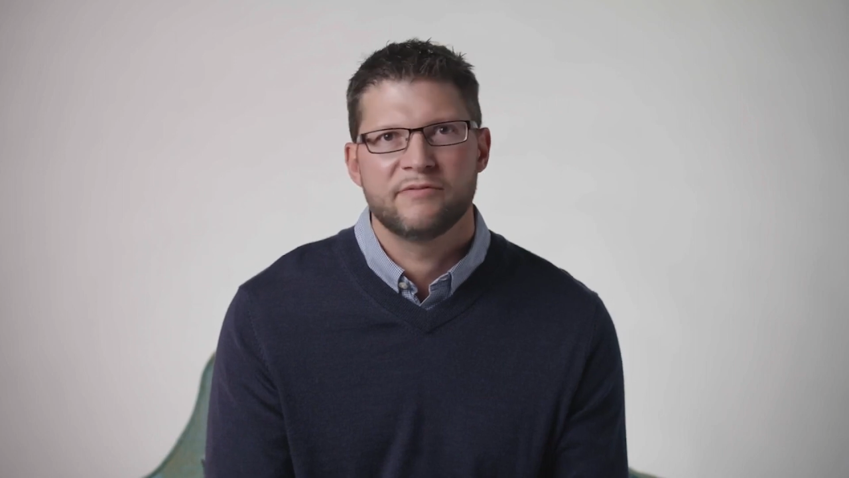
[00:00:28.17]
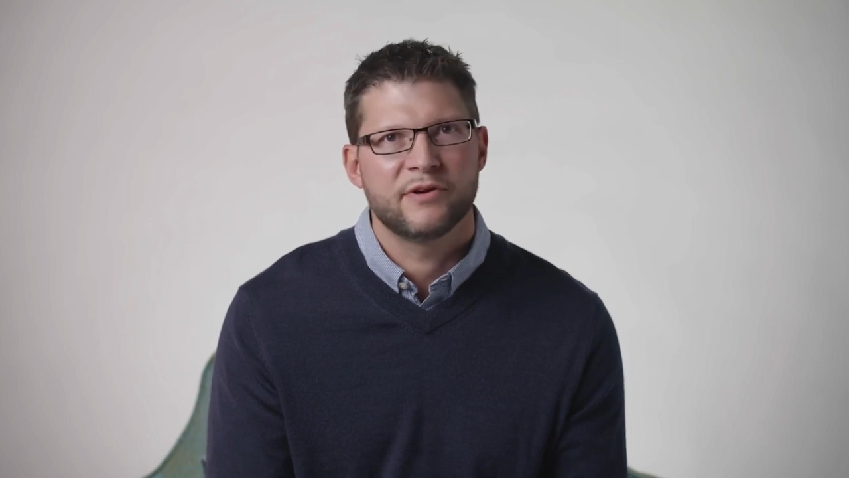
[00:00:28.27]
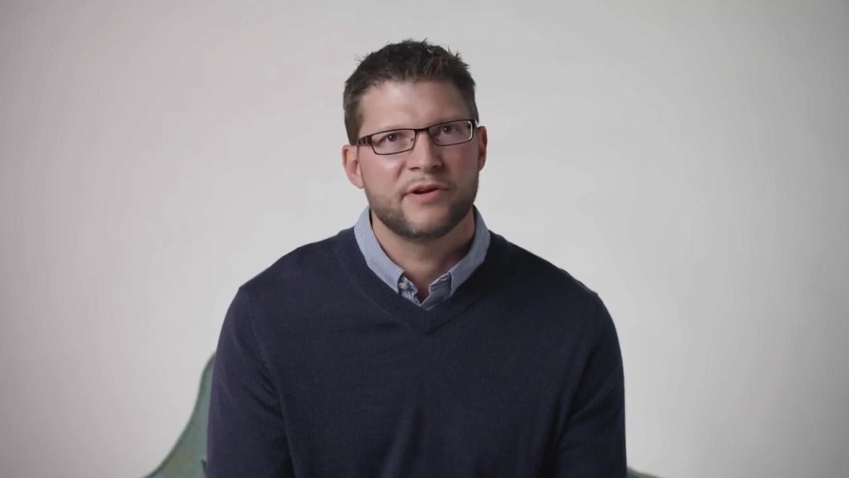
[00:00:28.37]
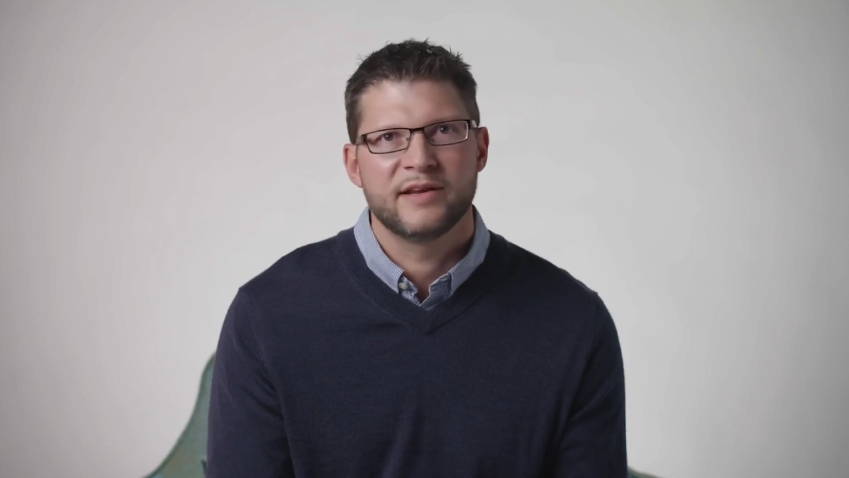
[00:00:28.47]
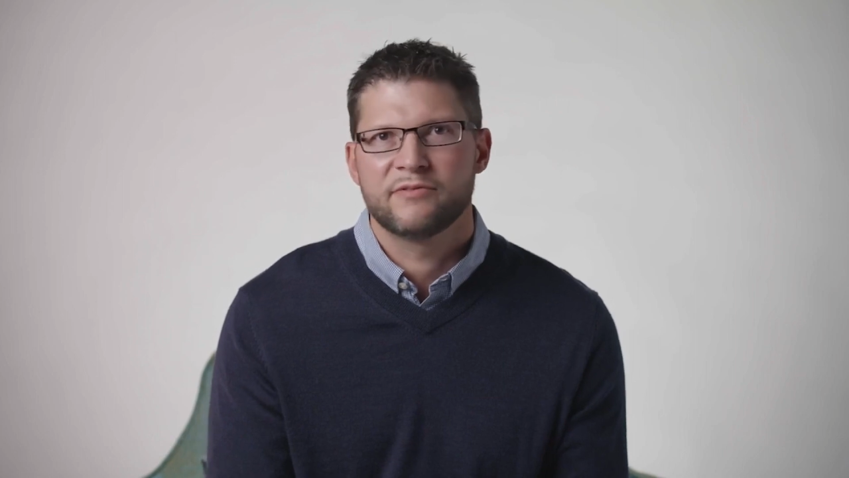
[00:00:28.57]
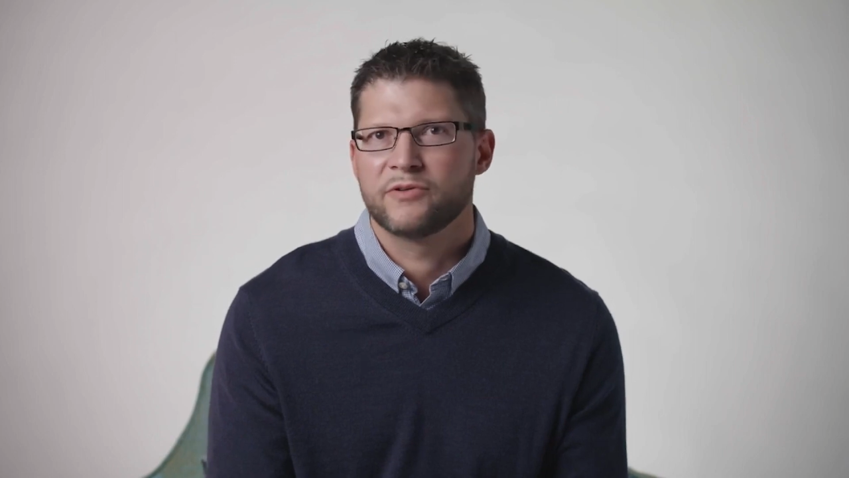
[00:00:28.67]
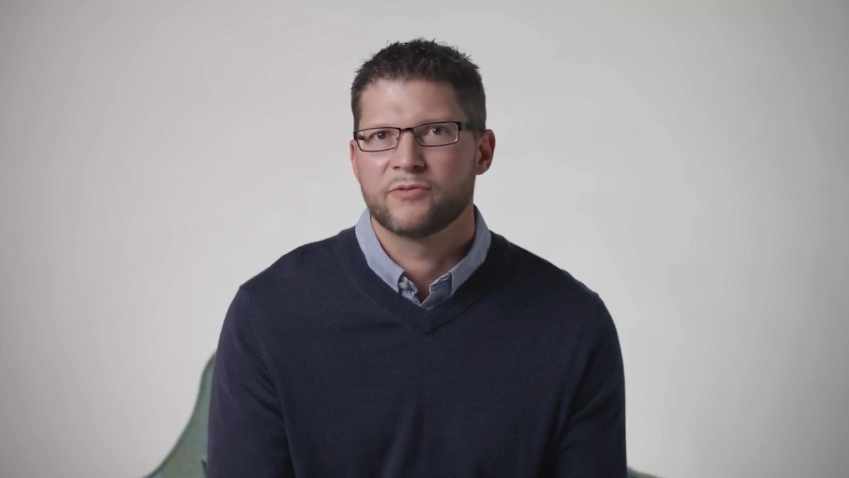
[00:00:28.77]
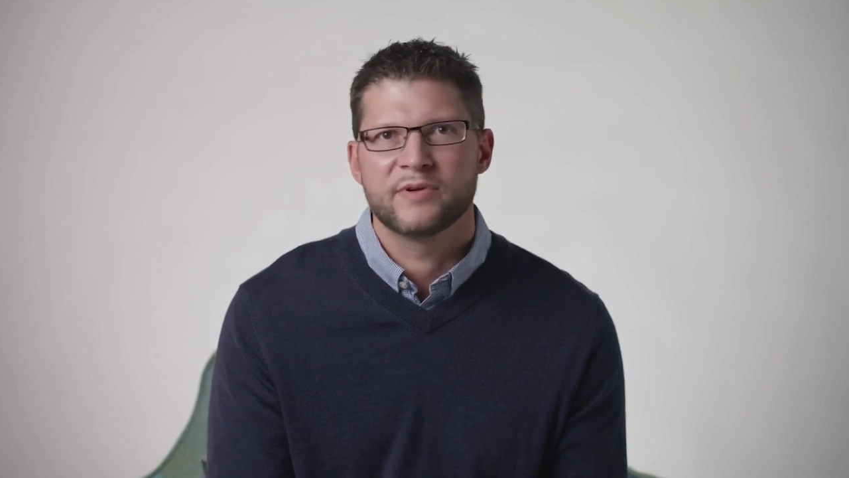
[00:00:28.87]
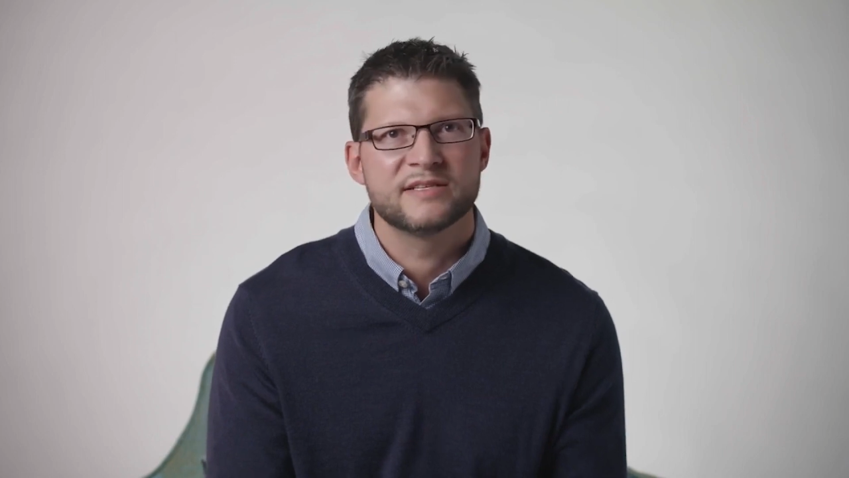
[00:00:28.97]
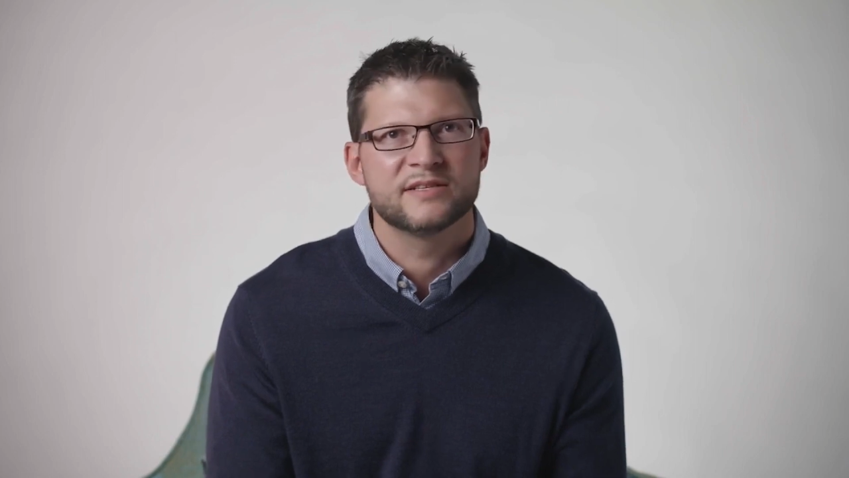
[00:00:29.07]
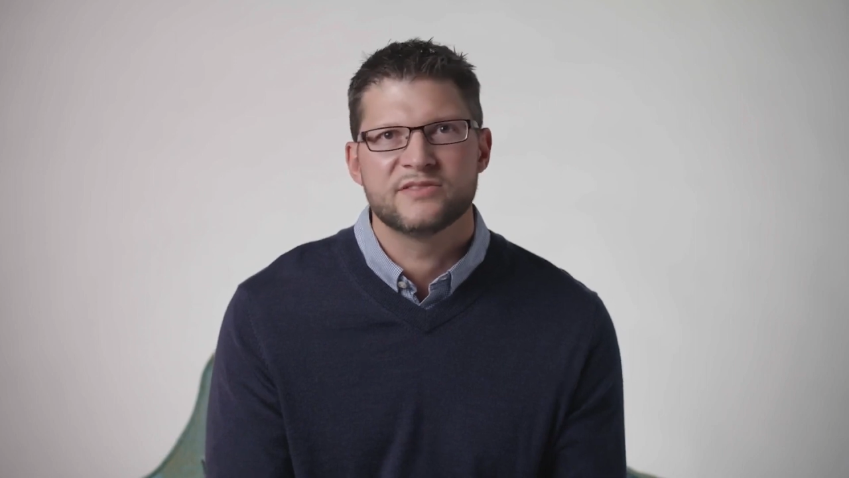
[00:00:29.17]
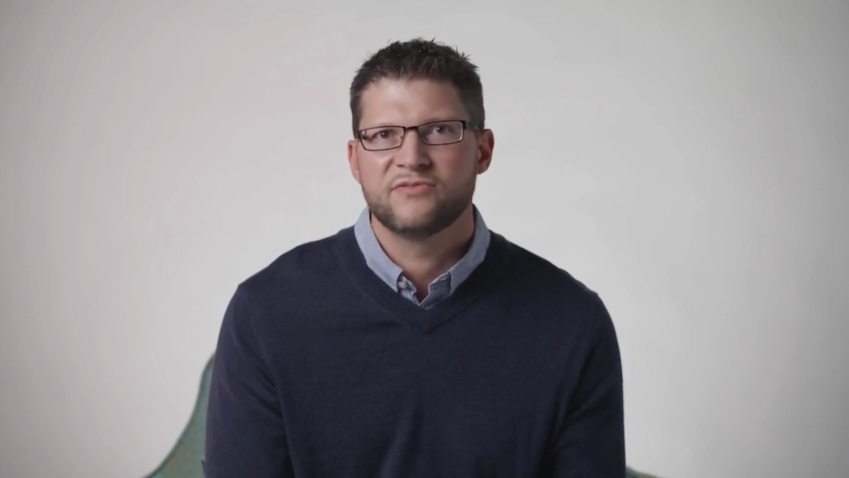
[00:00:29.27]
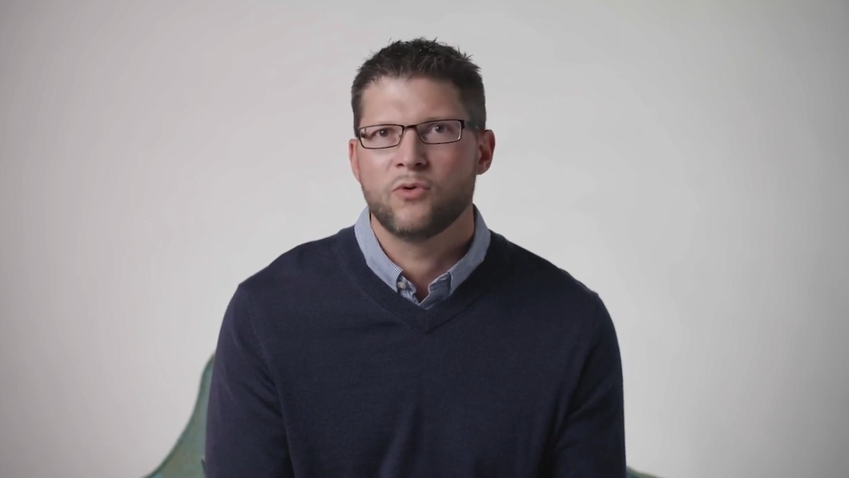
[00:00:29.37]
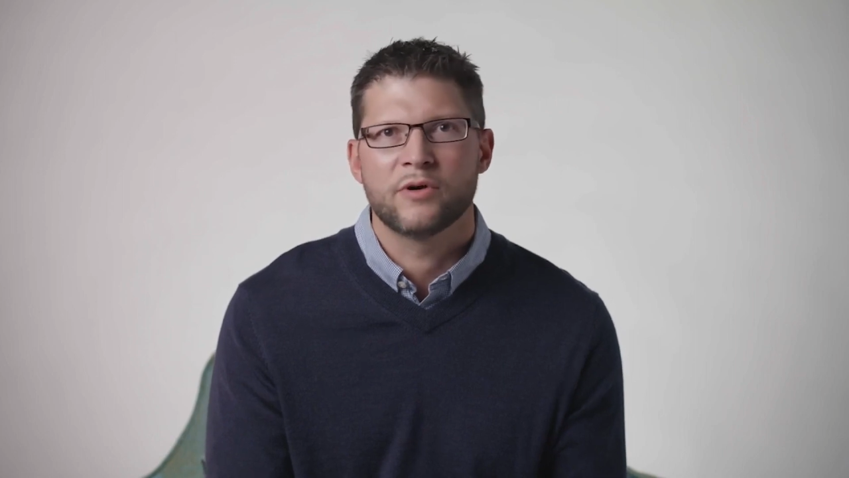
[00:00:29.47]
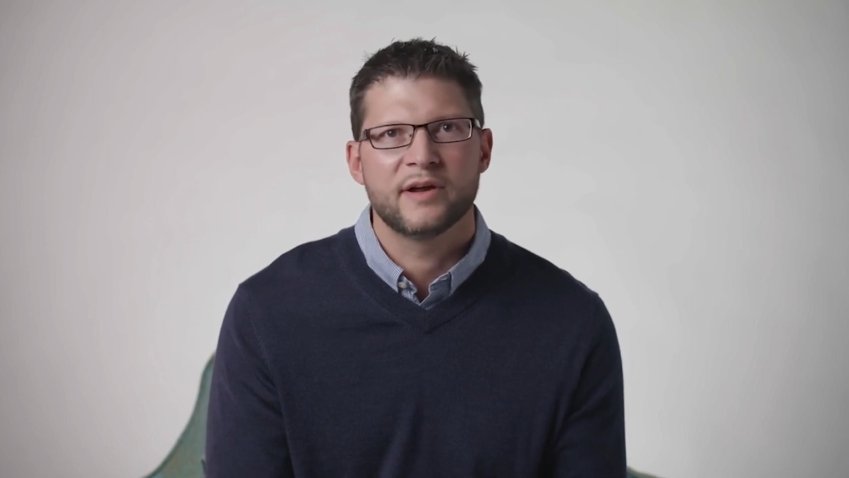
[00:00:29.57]
very different reasons
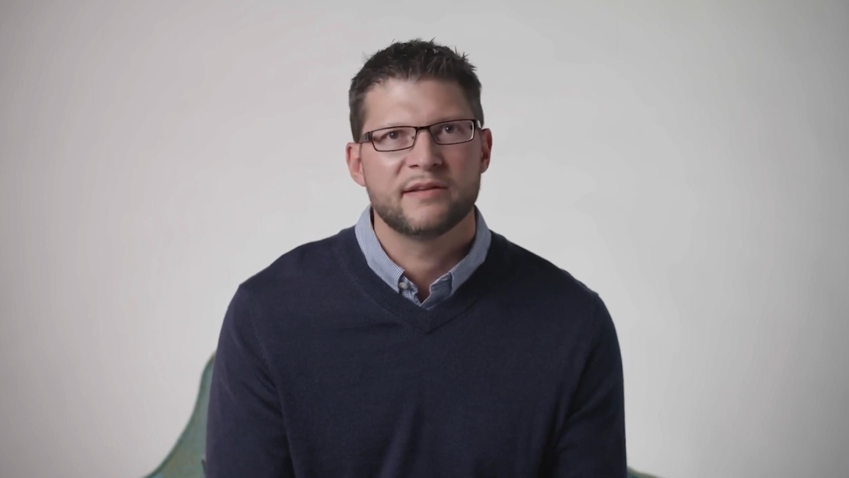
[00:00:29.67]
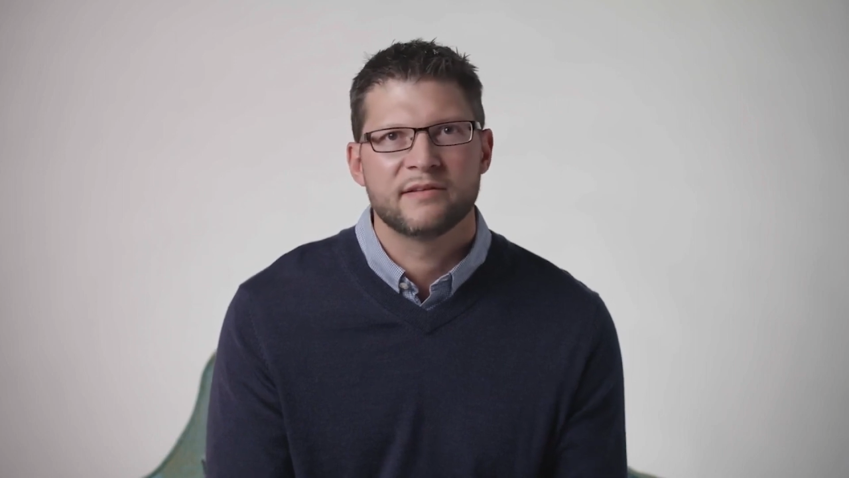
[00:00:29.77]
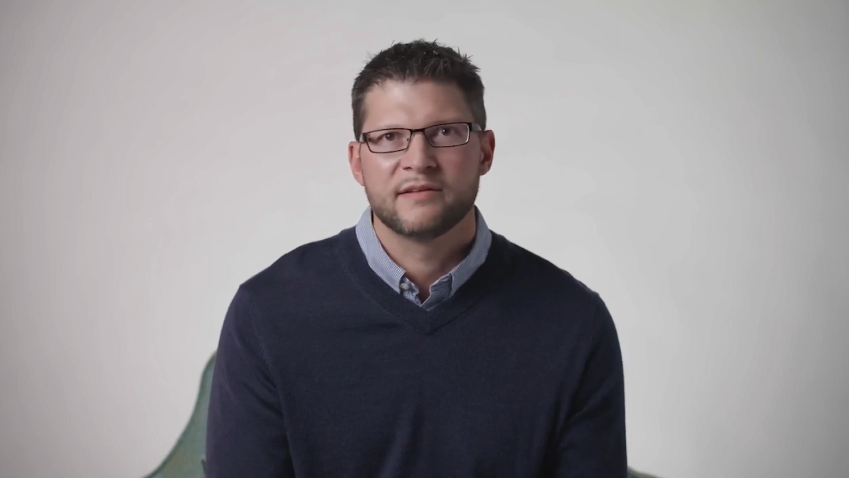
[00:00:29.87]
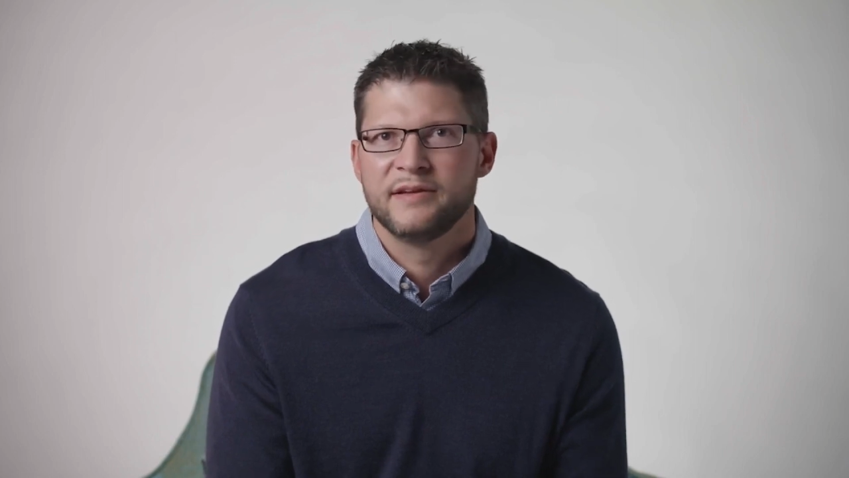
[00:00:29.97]
for it.